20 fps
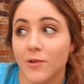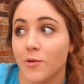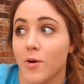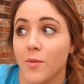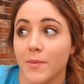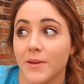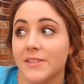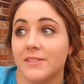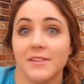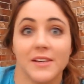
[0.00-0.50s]
I
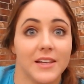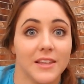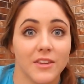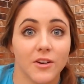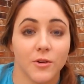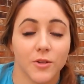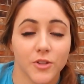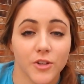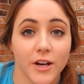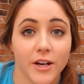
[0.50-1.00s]
won't be sitting
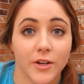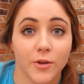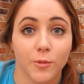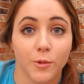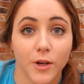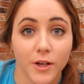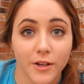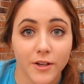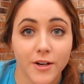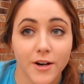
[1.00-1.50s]
there trying to
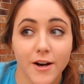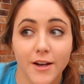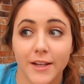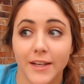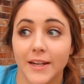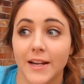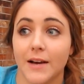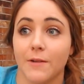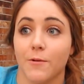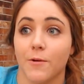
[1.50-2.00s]
work on
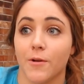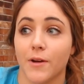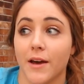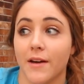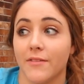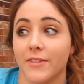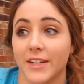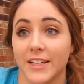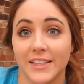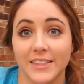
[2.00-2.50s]
it. I won't
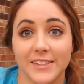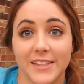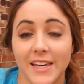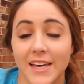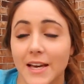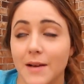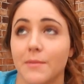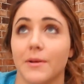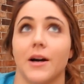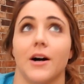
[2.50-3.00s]
have an
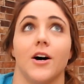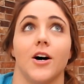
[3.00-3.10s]
exam.